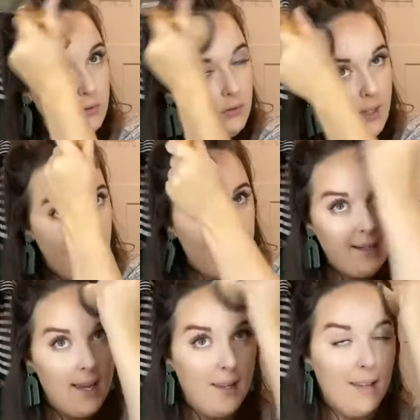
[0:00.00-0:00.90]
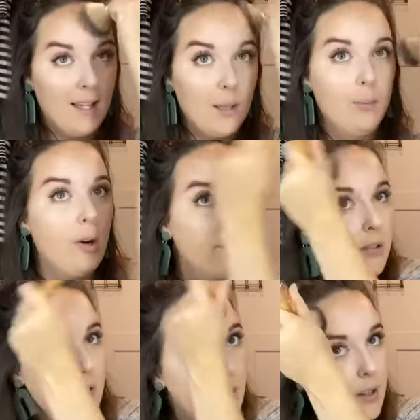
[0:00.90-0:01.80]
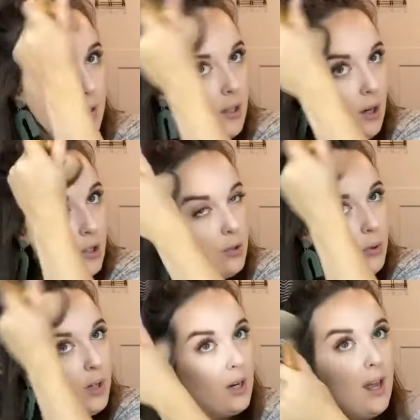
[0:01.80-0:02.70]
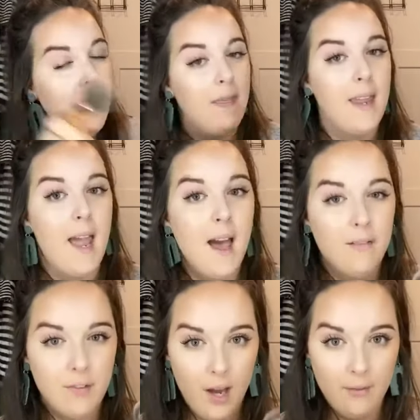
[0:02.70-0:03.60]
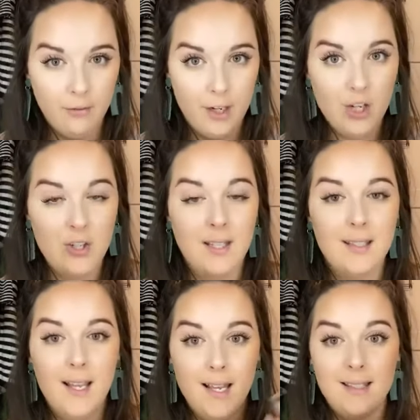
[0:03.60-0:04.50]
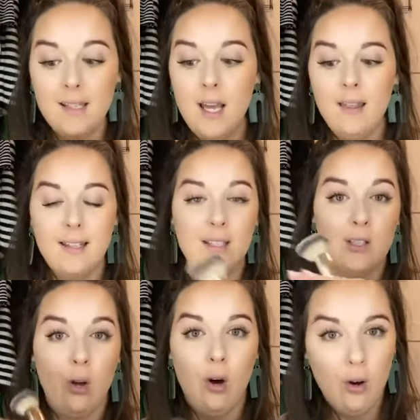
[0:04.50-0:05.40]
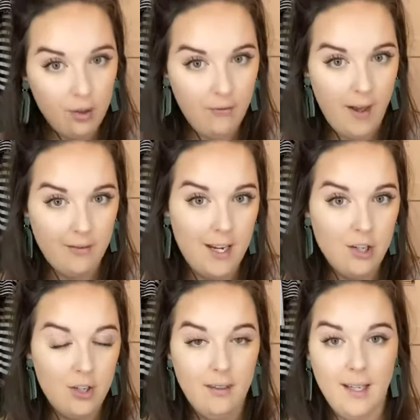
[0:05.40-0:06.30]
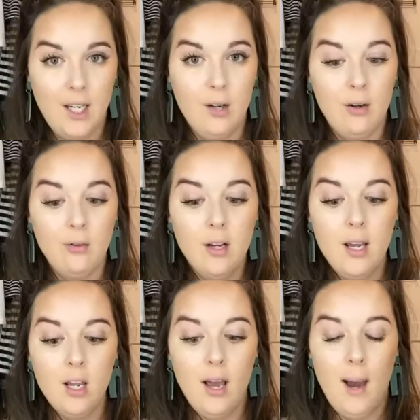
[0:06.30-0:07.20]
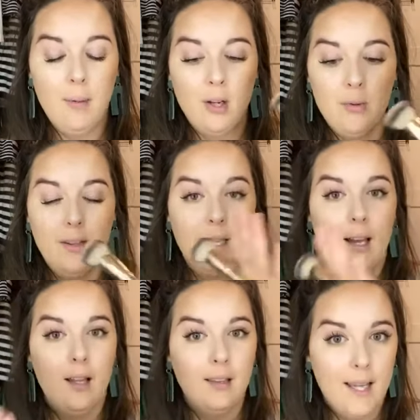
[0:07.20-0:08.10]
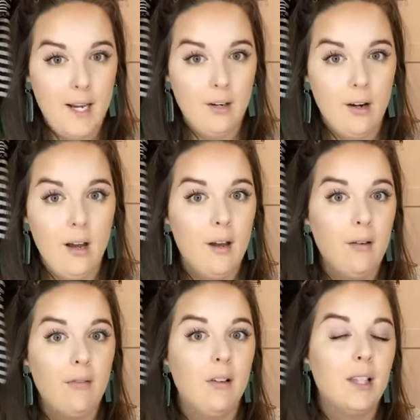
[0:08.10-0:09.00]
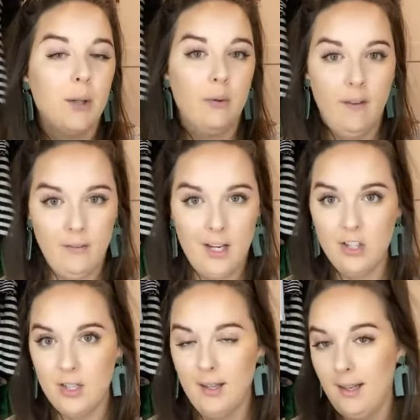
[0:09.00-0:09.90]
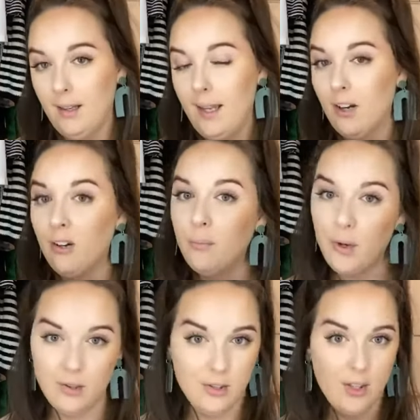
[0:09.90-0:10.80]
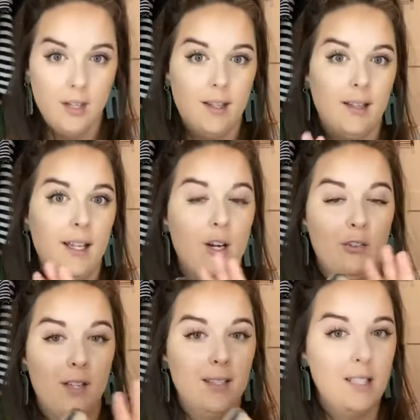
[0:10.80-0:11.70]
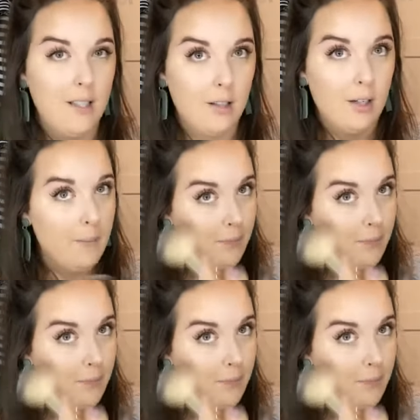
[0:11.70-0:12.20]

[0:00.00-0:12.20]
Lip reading: And again, like the bronzer, the contour, they have coverage. This is all the foundation. Like you don't, I'm not doing like a layer of liquid foundation and then a layer of bronzer and then a layer of concealer.